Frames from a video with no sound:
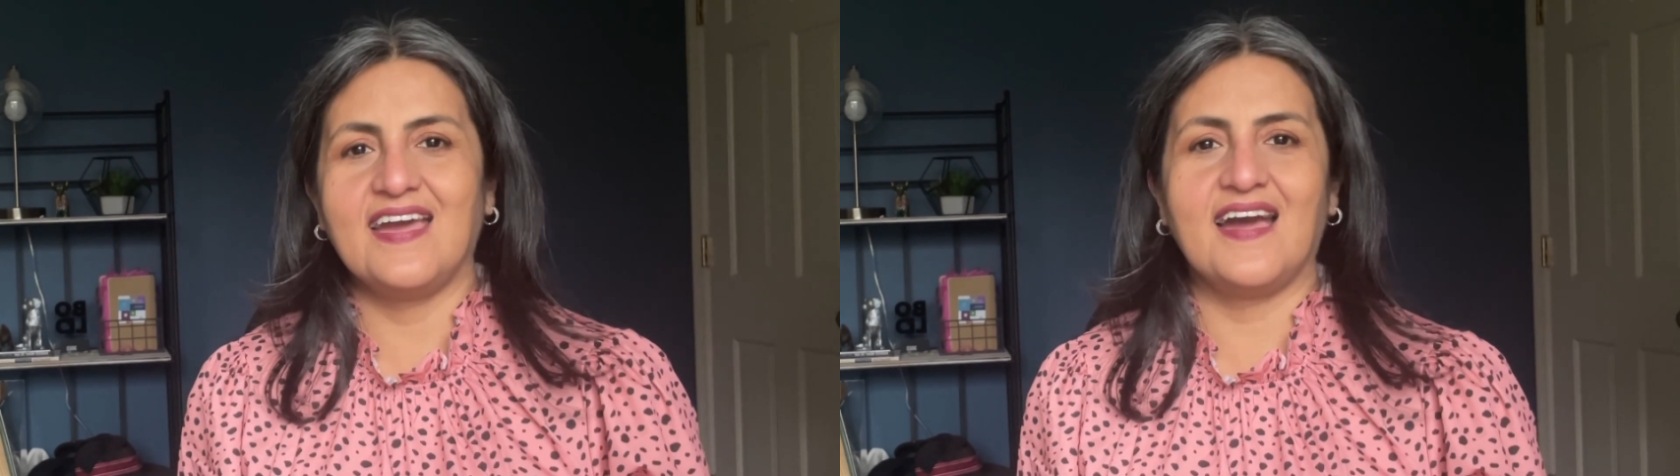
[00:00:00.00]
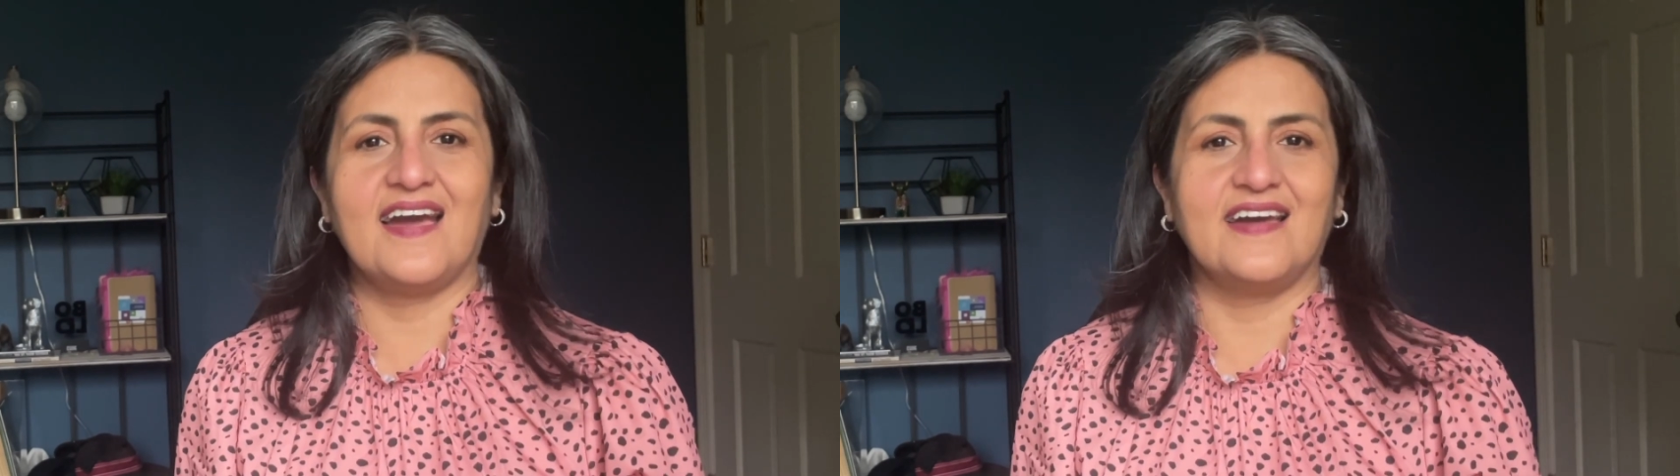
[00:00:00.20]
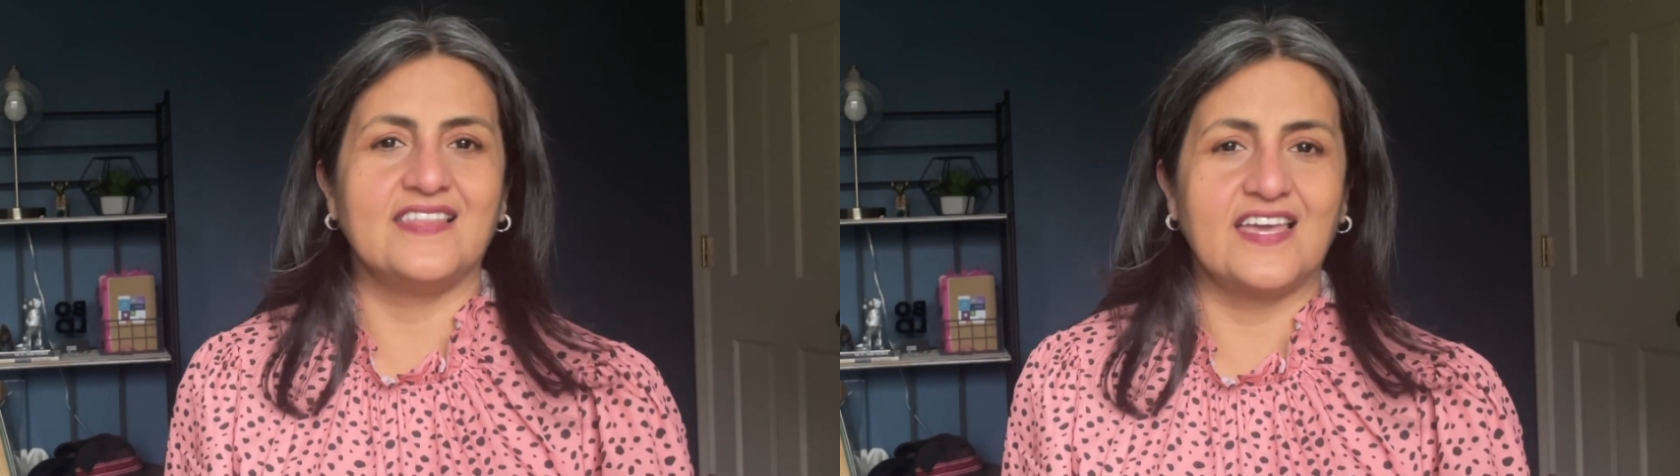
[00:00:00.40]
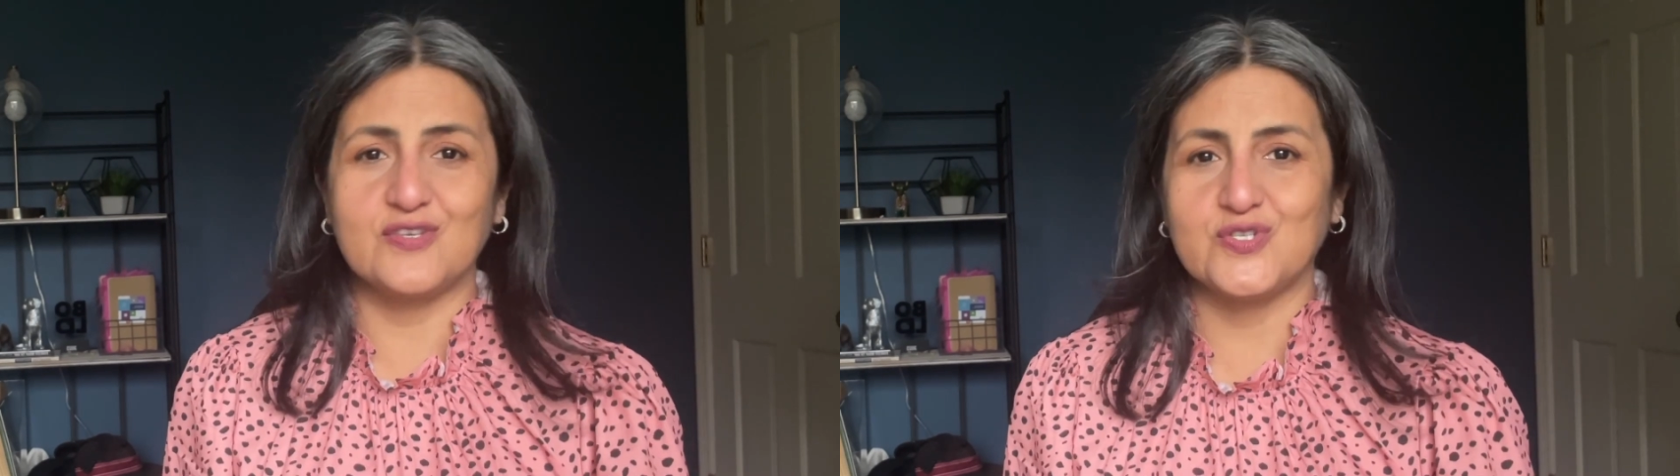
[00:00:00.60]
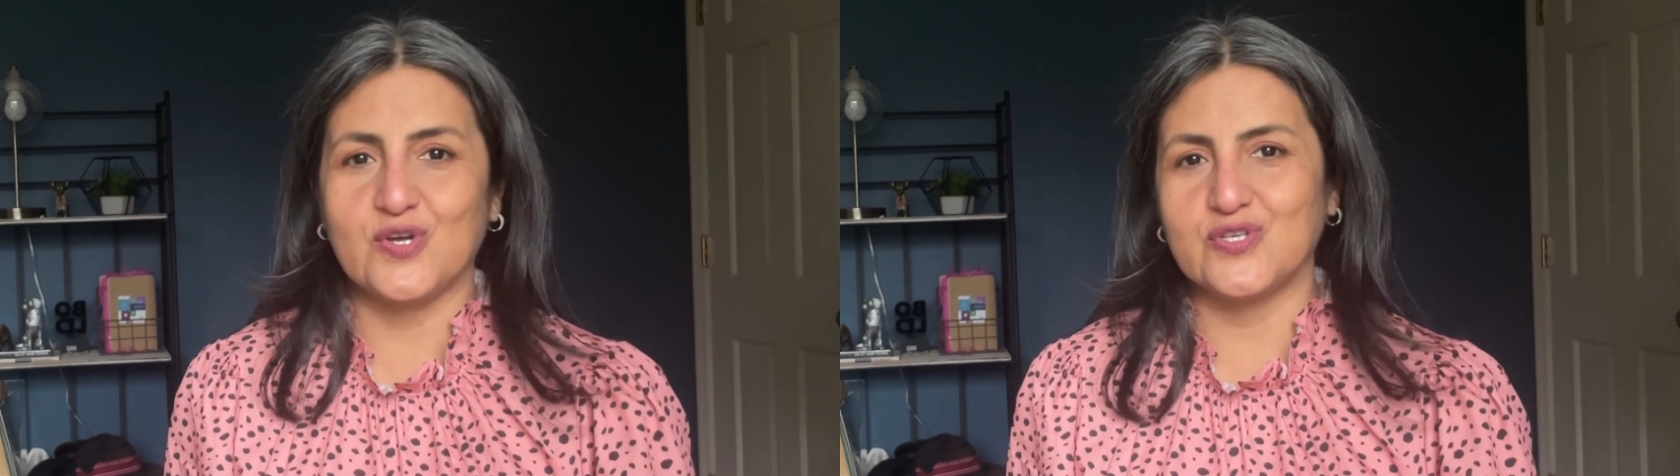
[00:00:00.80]
I'd like to
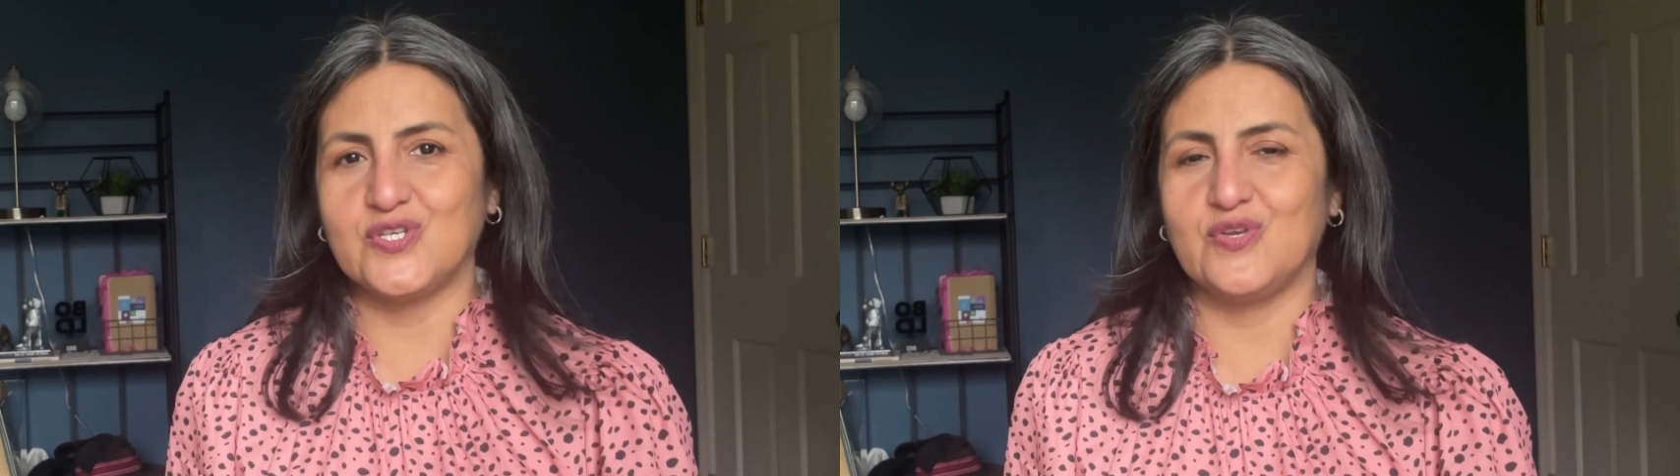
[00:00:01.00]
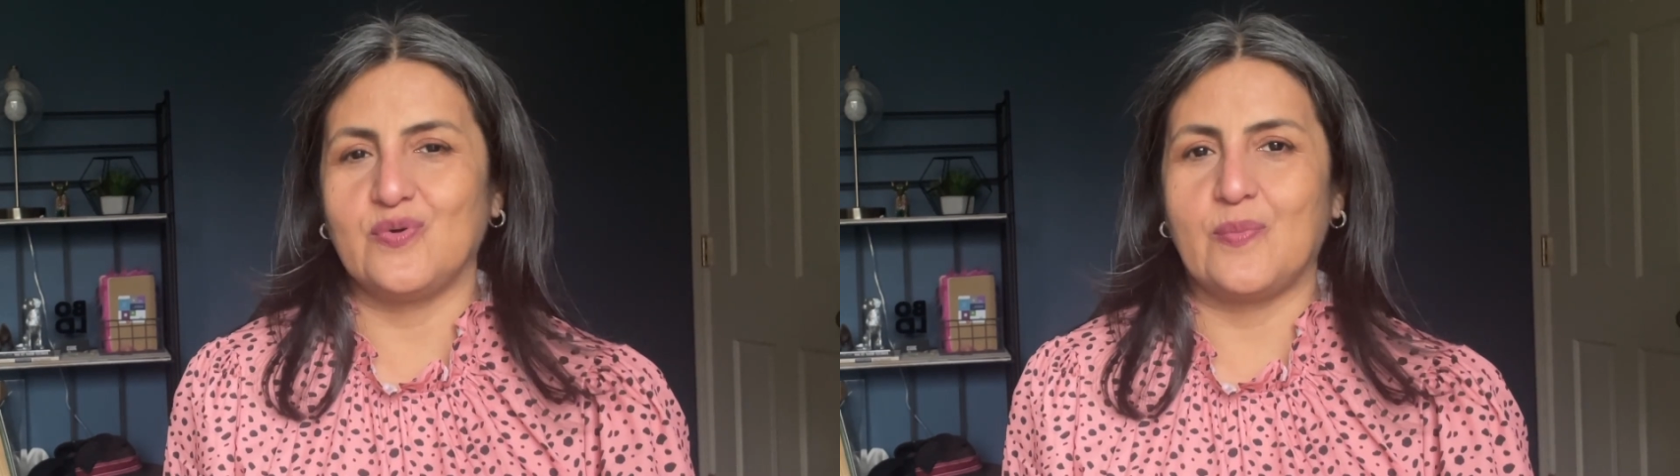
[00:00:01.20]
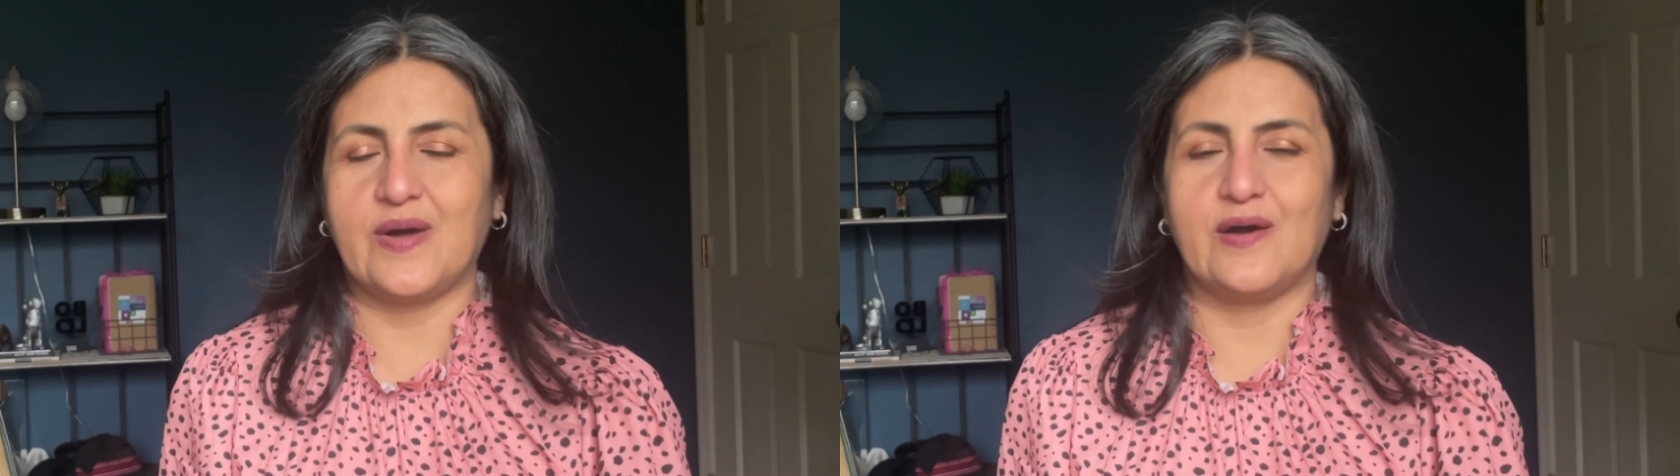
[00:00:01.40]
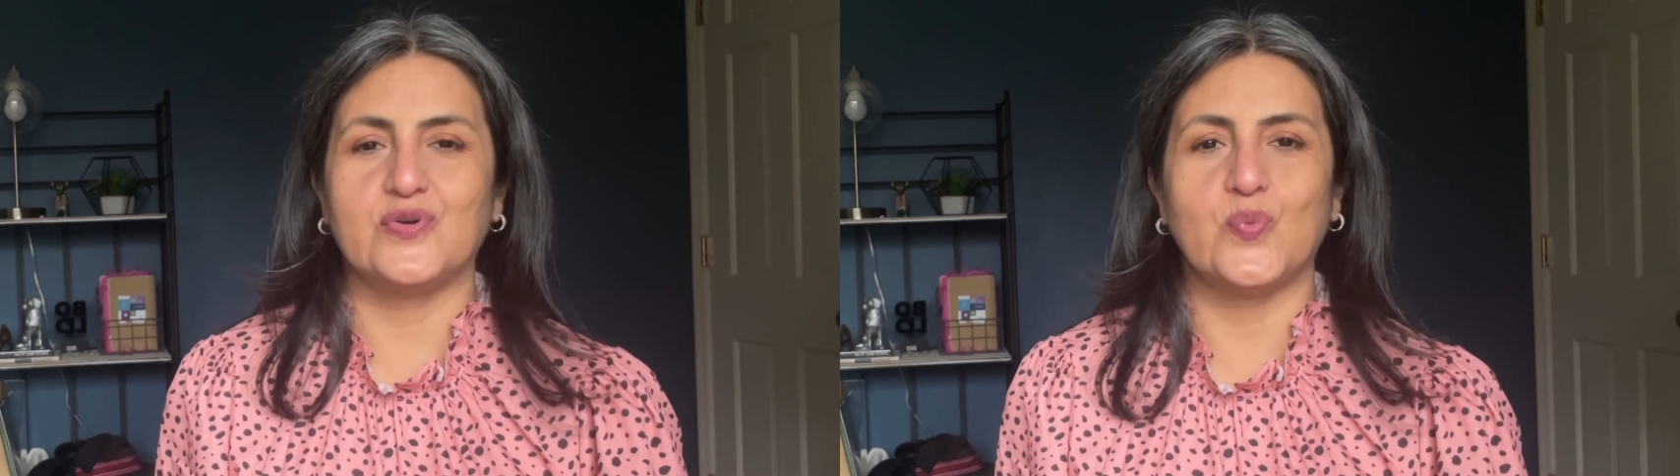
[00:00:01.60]
talk to you about